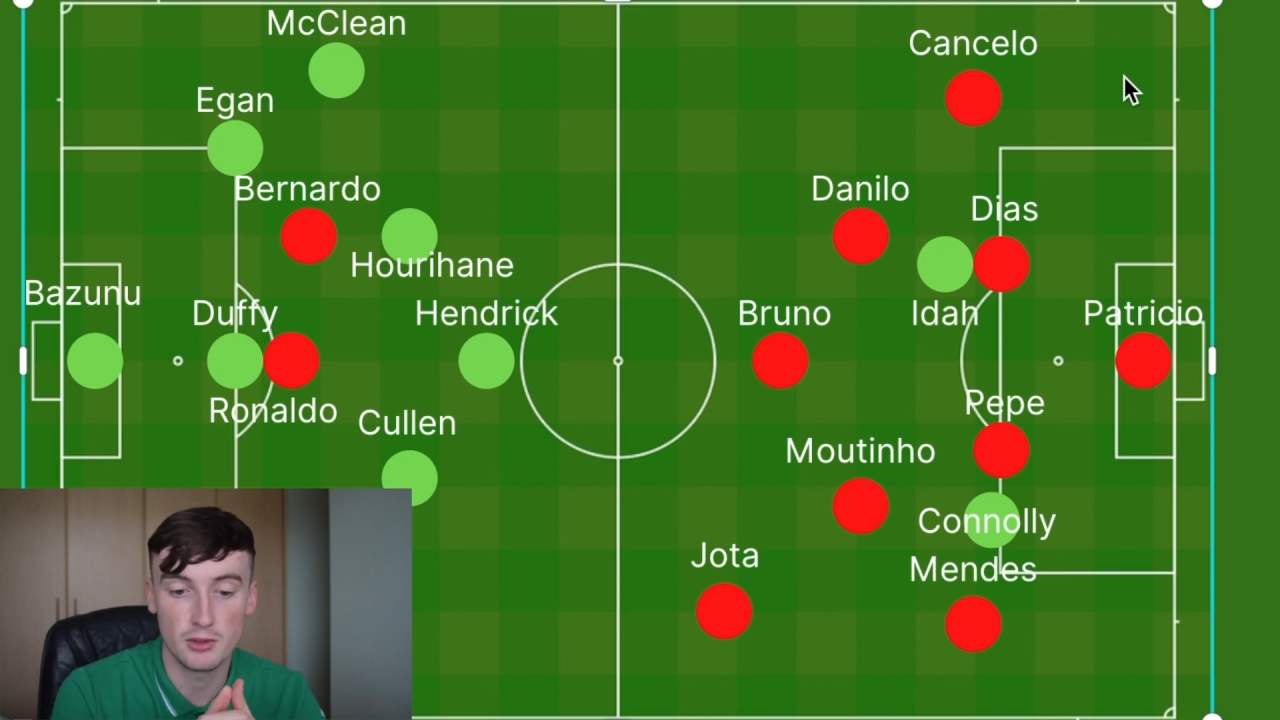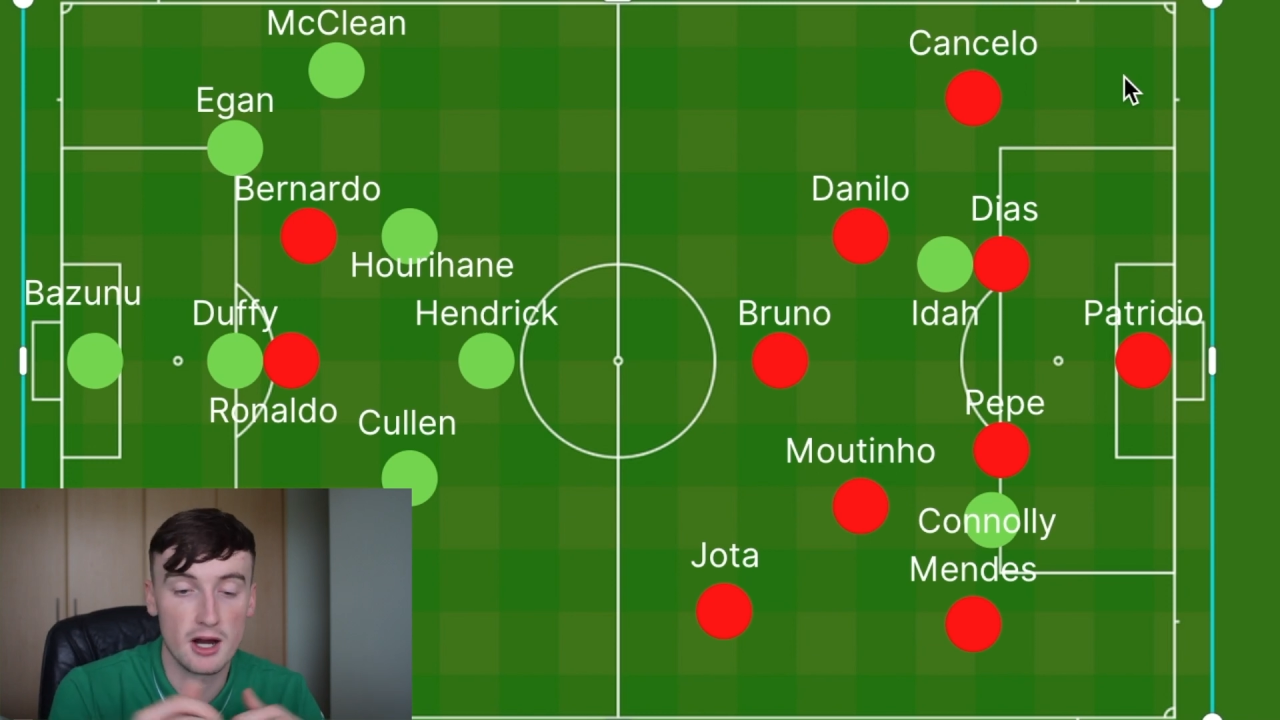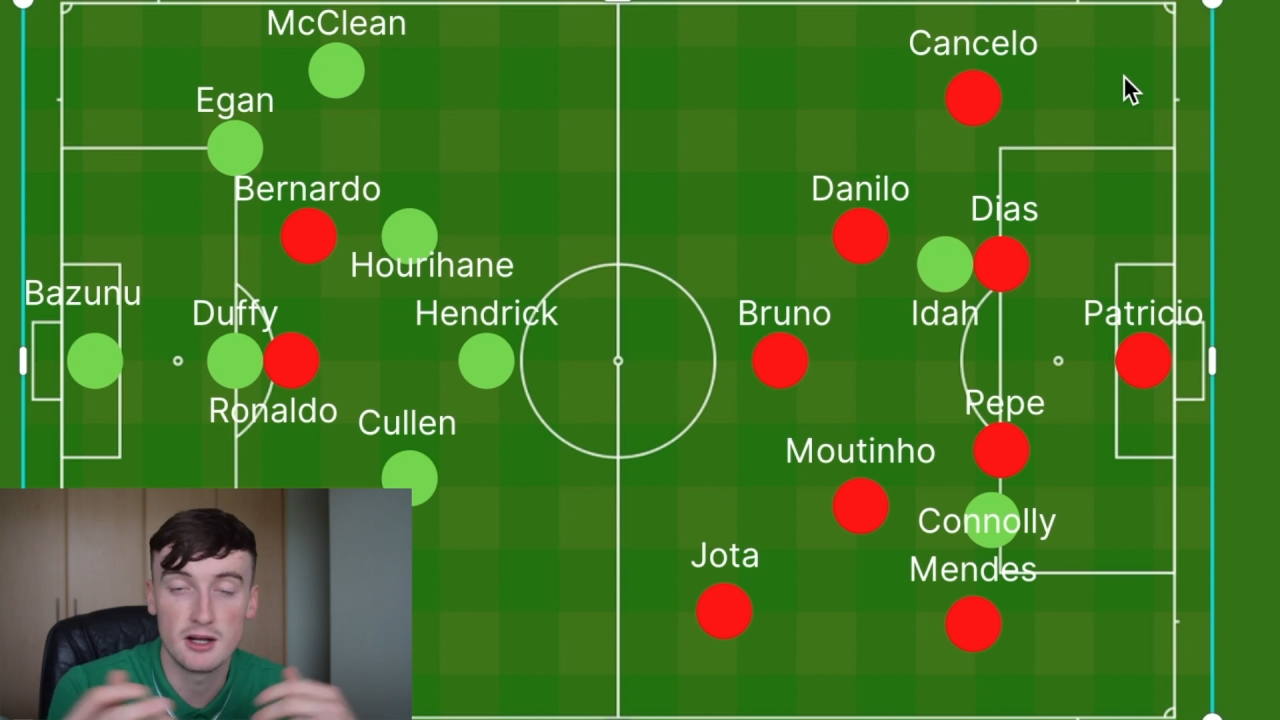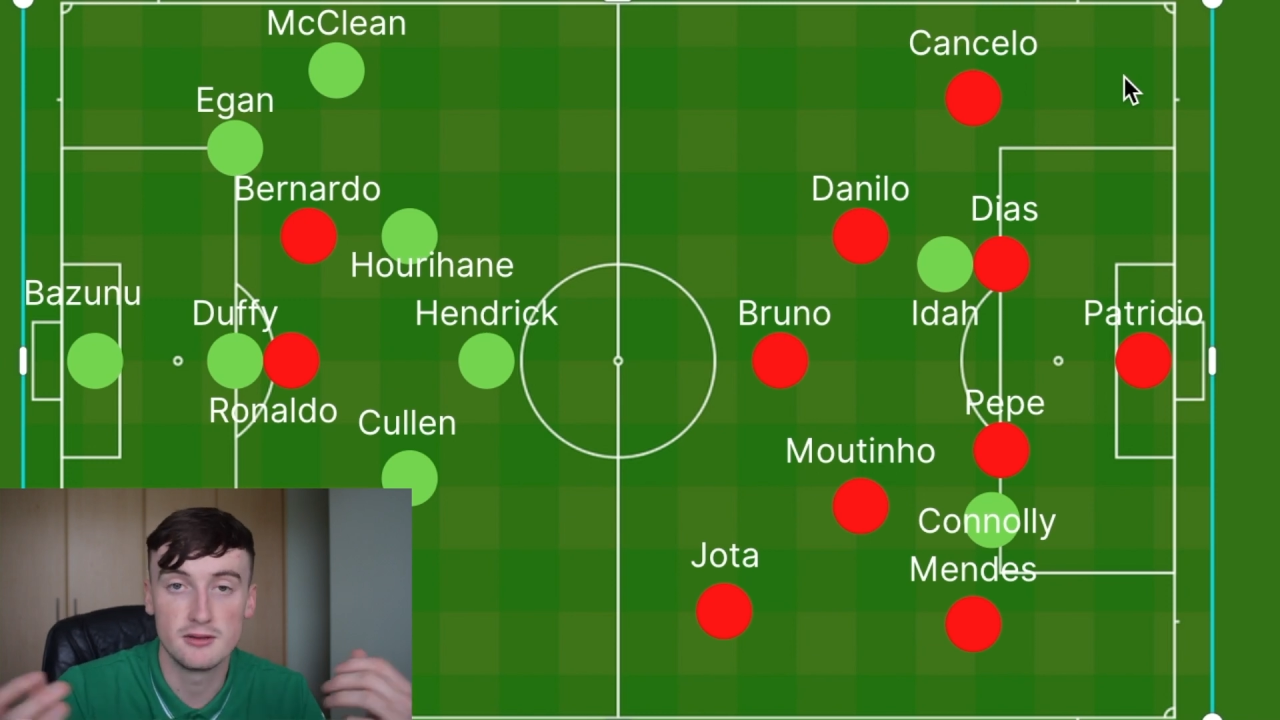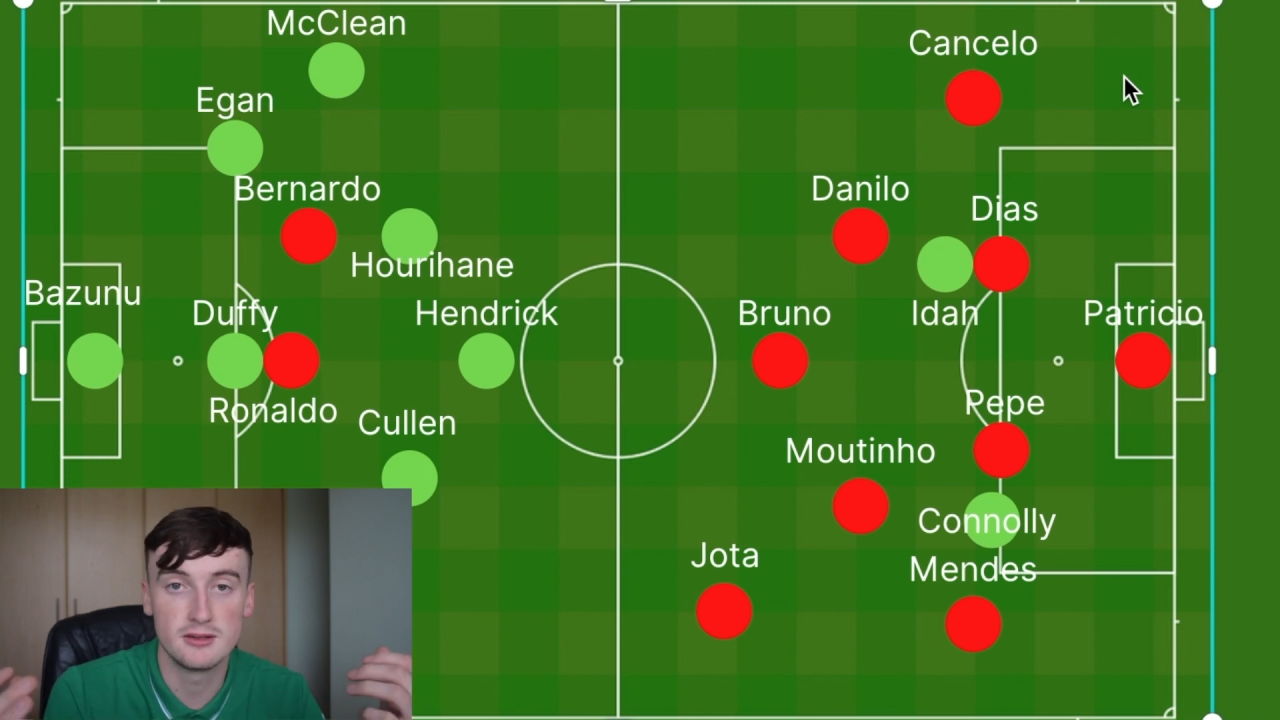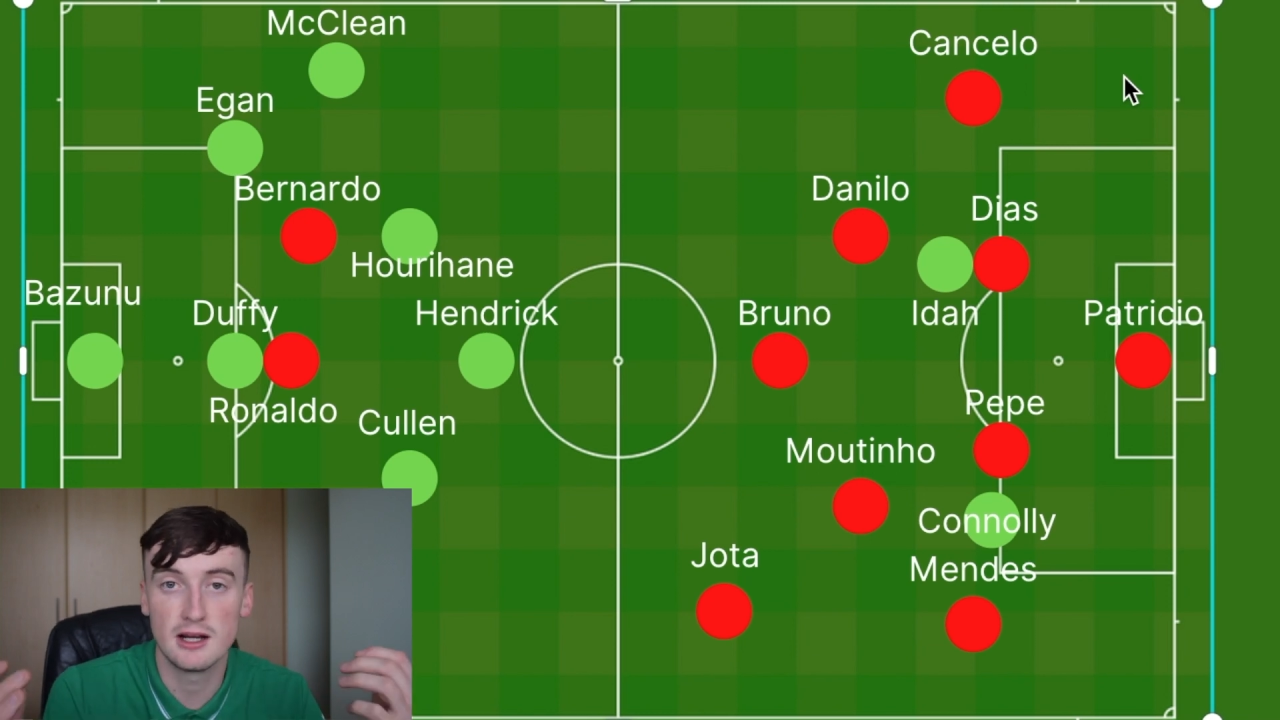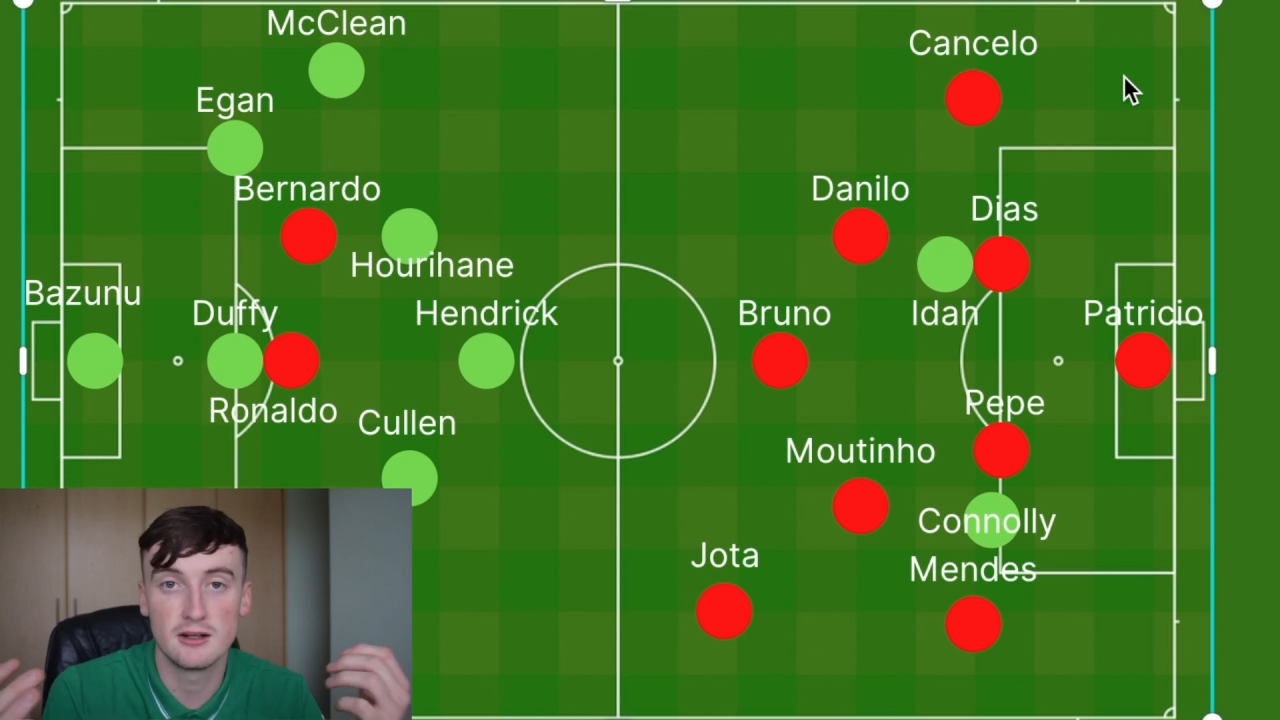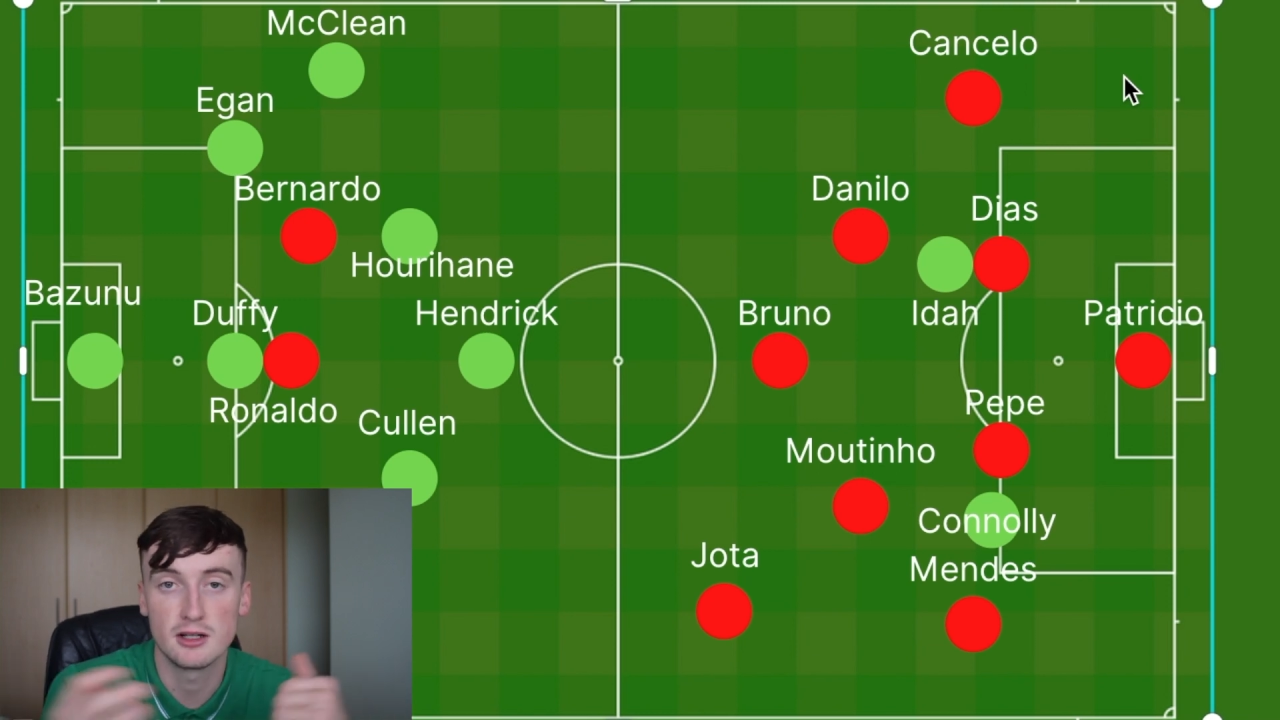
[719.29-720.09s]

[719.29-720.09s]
Ireland are going